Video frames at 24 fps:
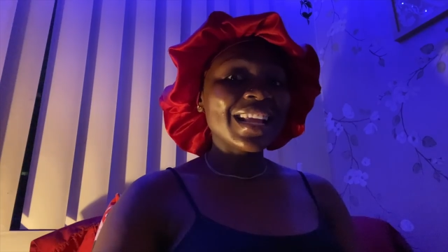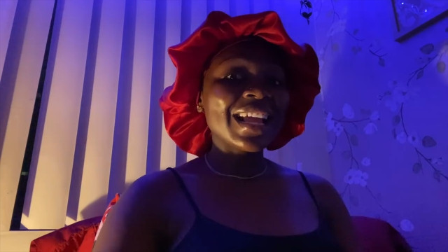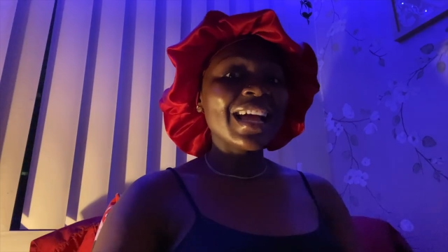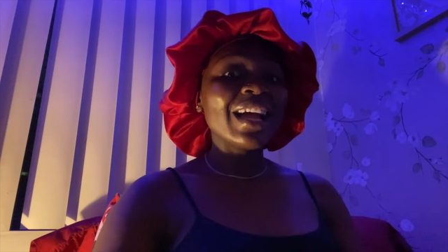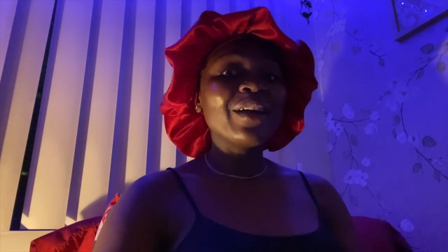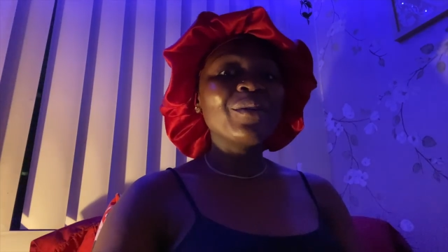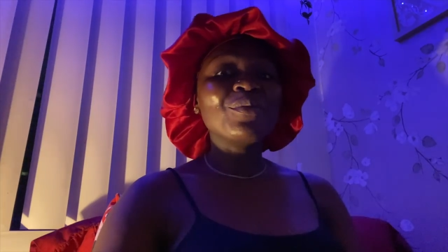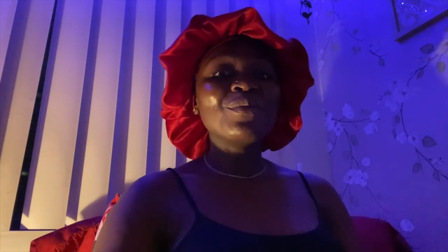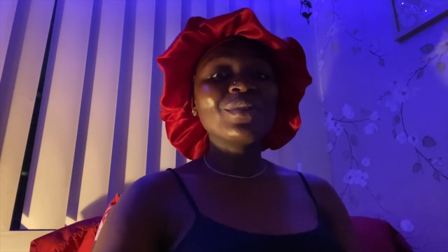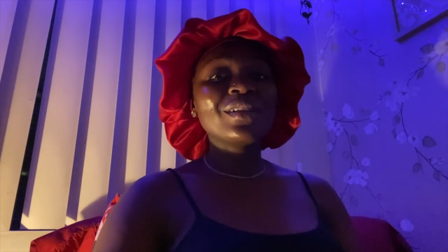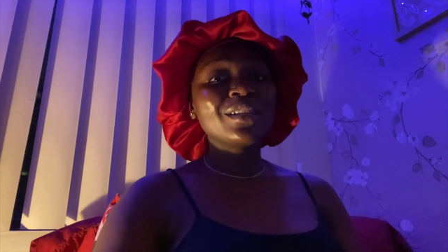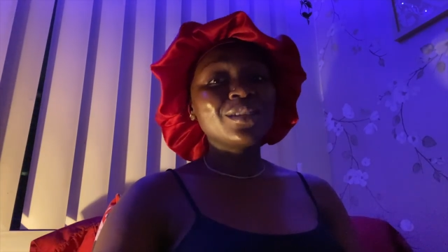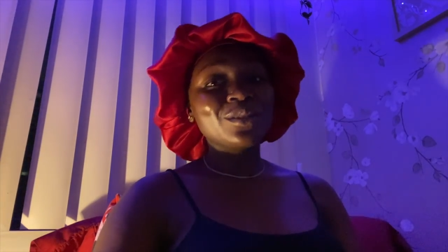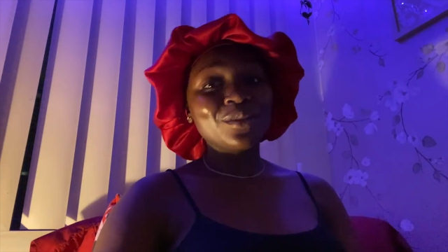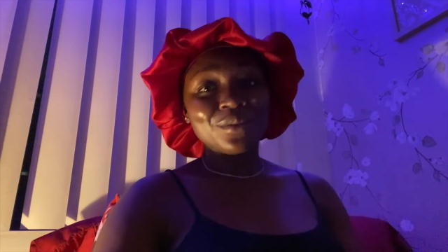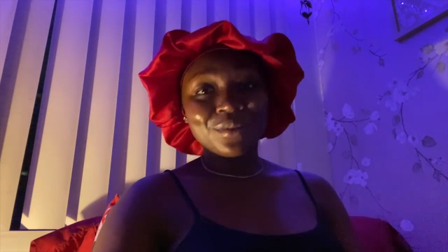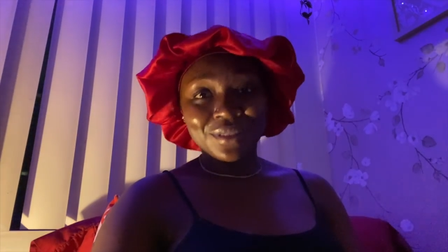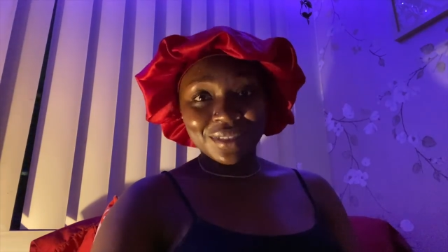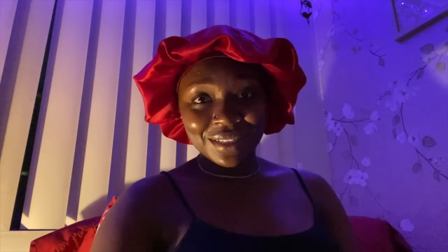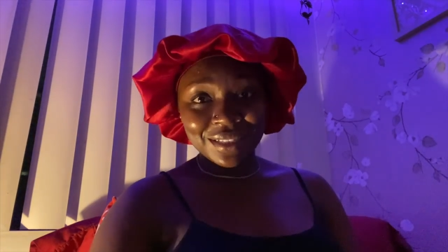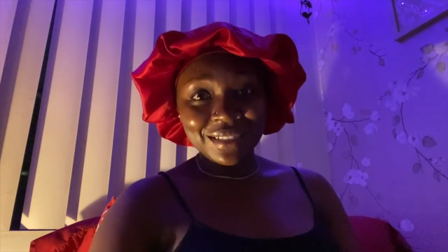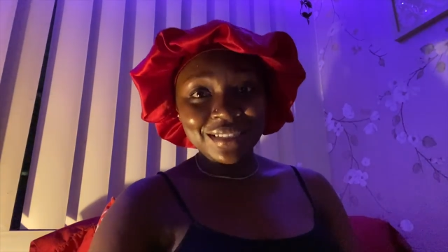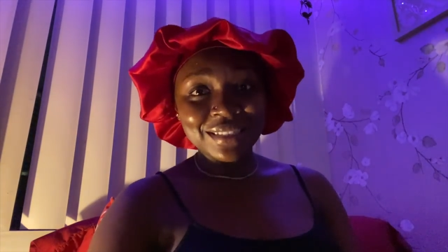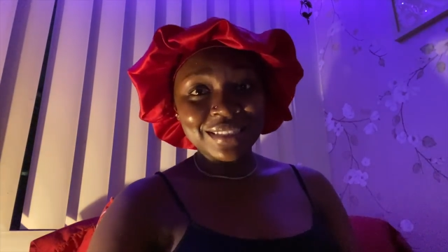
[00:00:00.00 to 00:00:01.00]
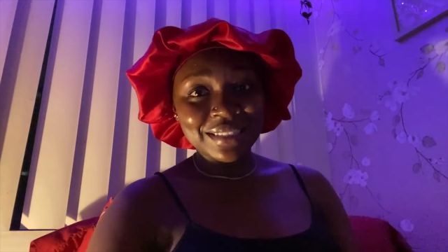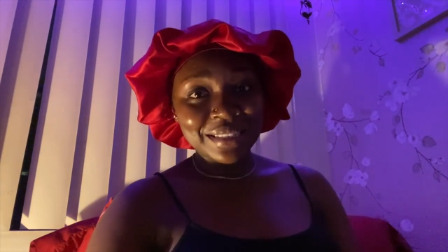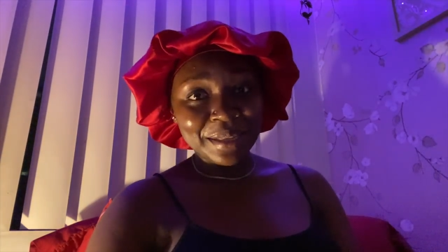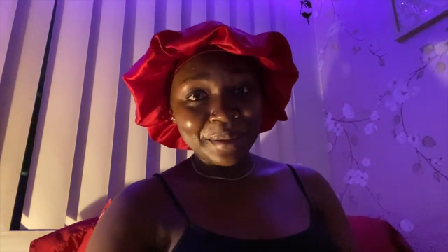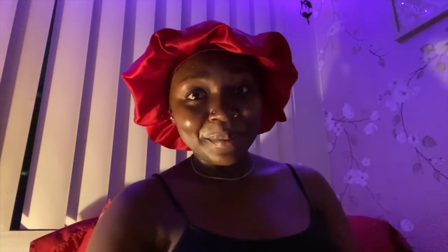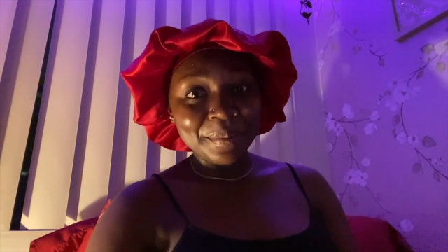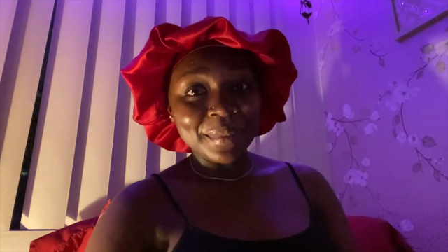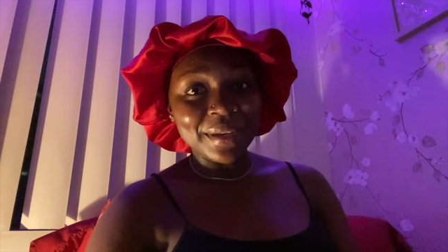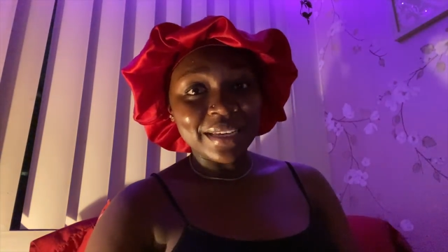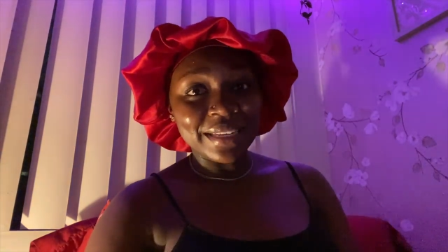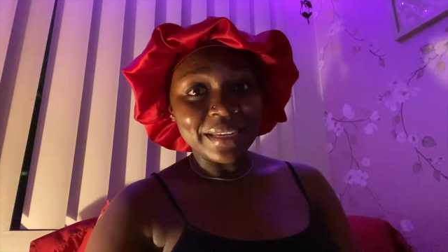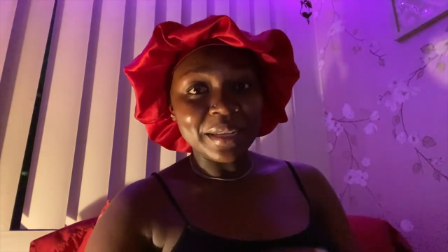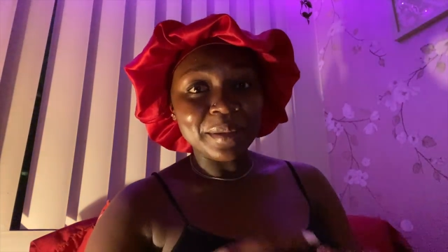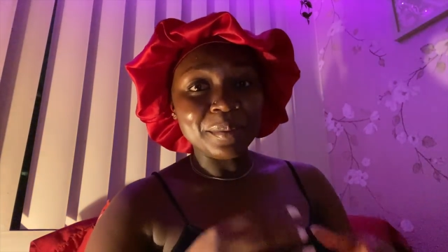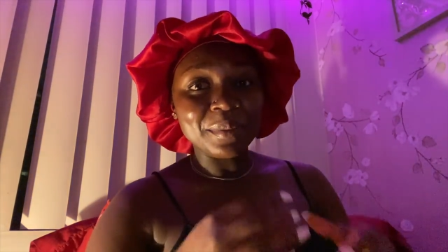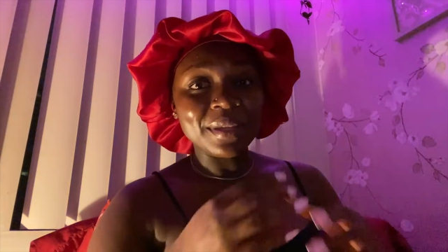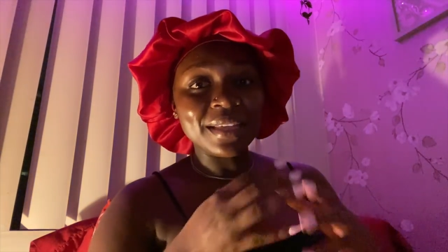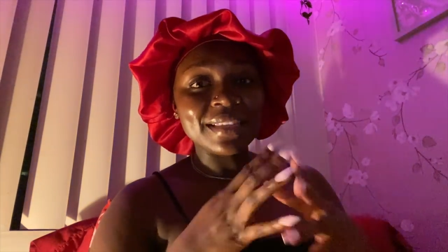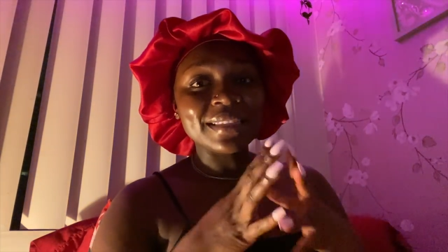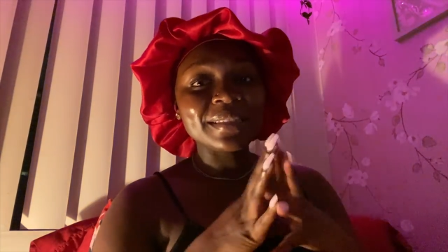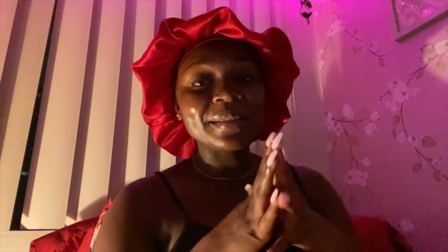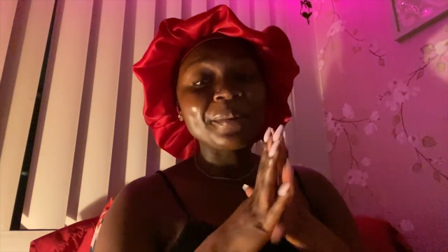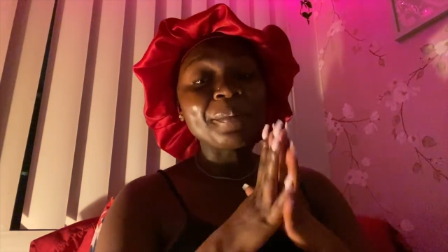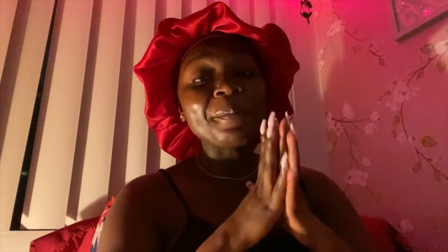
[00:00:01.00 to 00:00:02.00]
i really don't want to disturb my
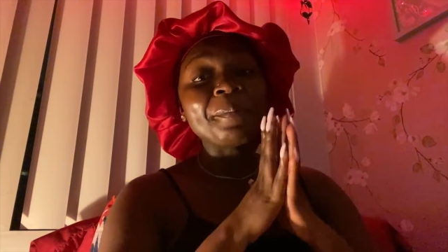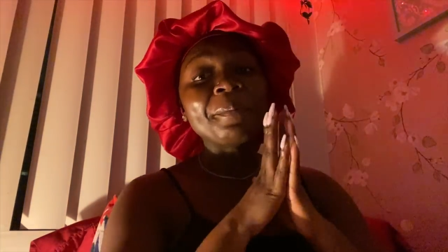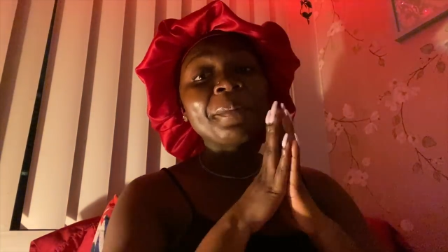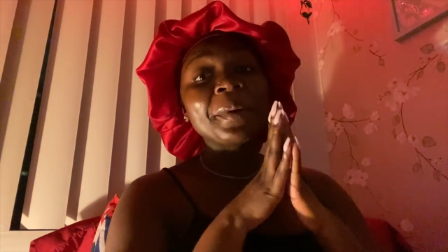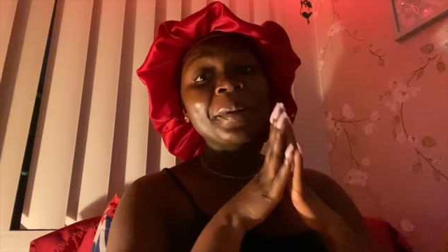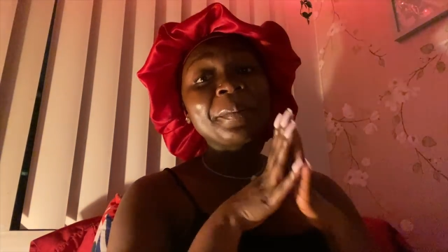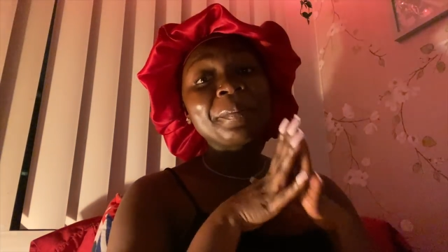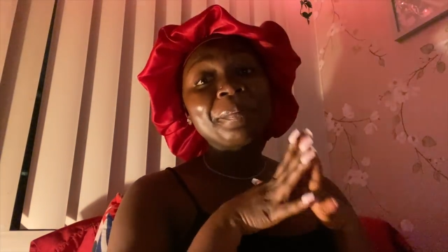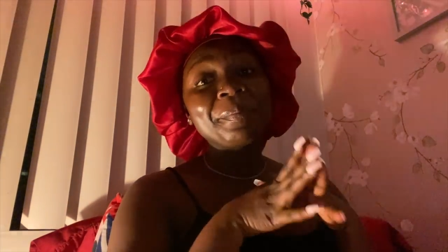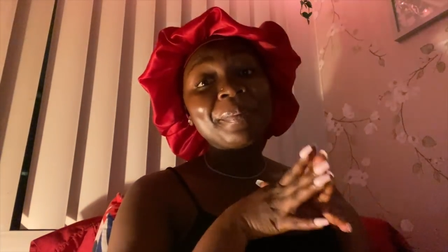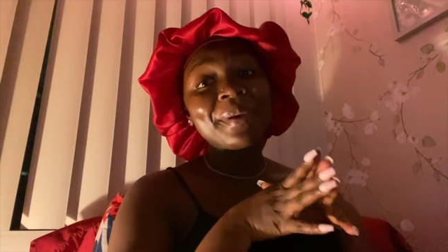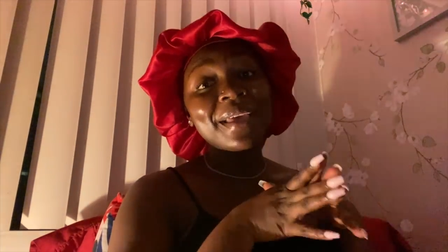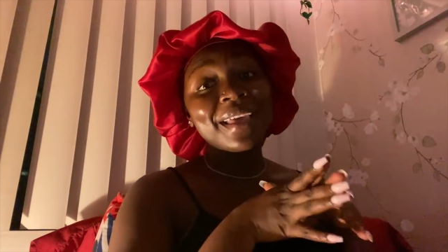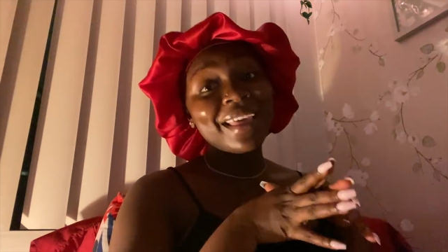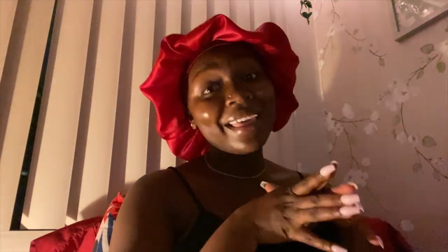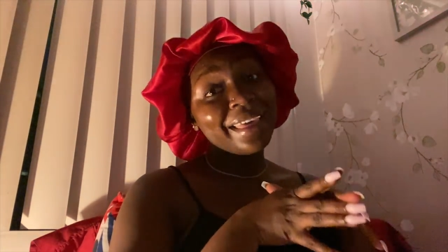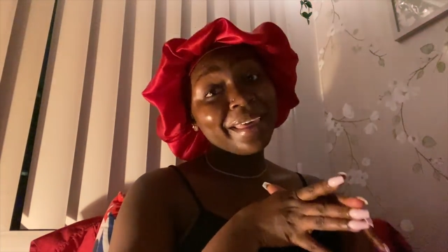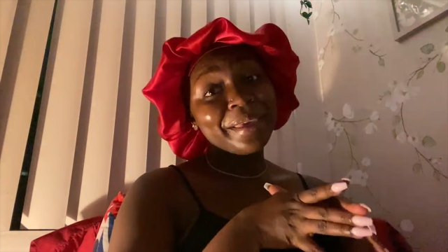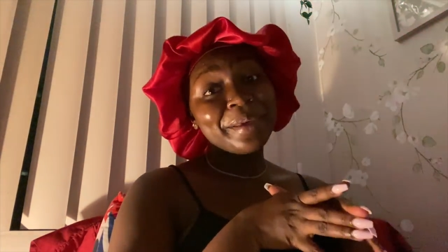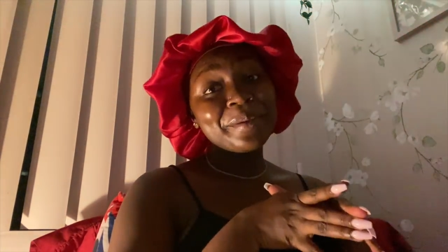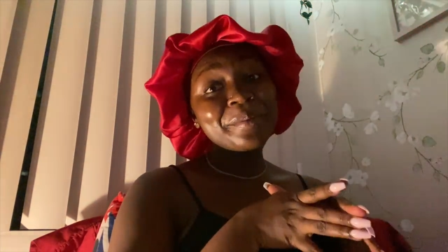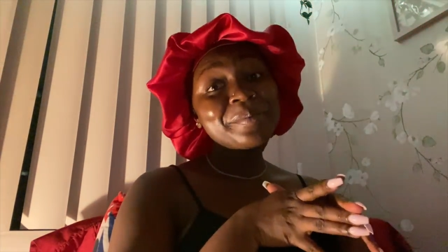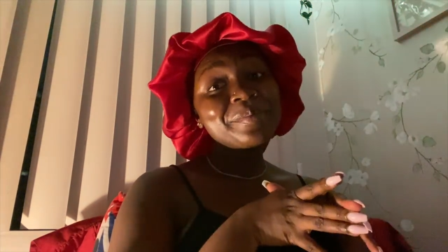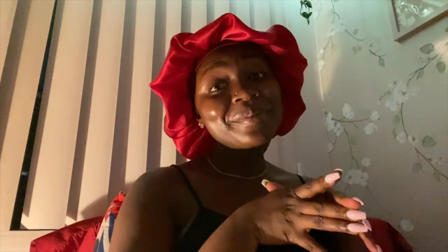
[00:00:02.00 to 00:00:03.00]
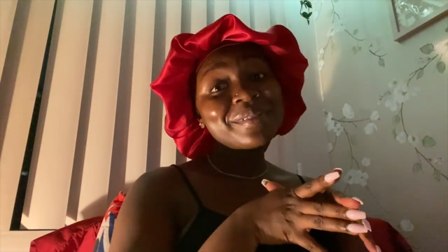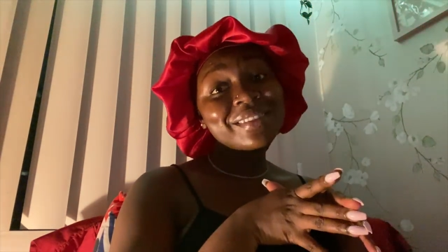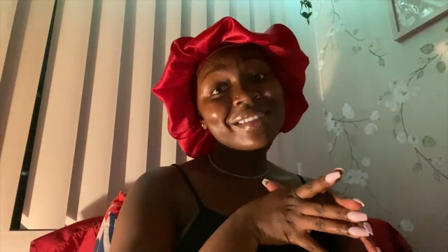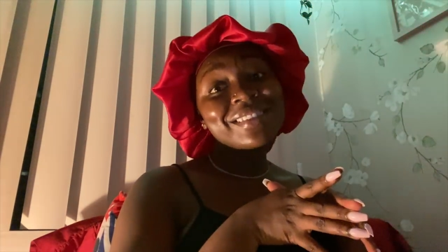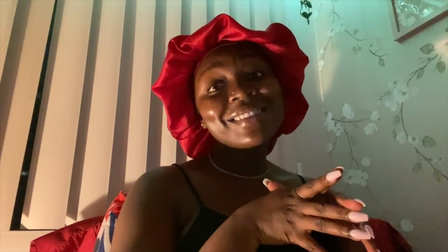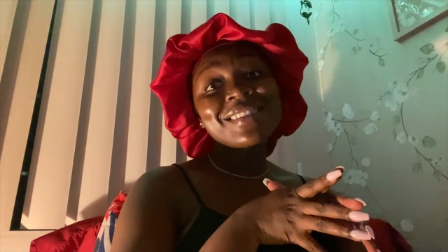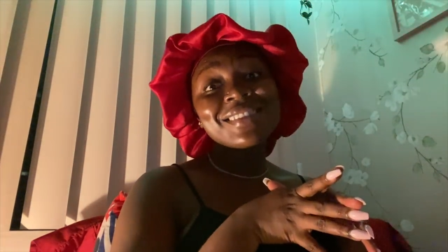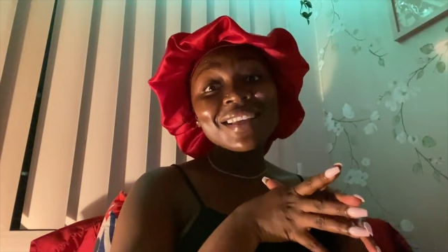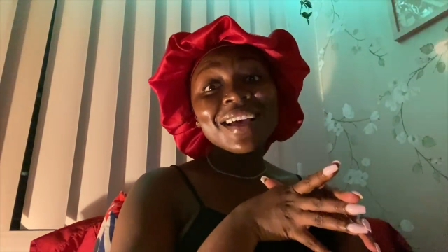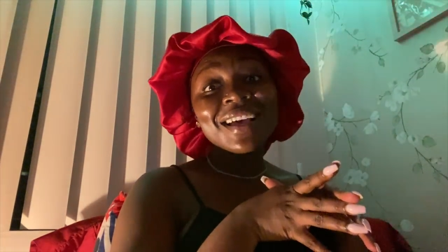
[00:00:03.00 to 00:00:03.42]
neighbors but babes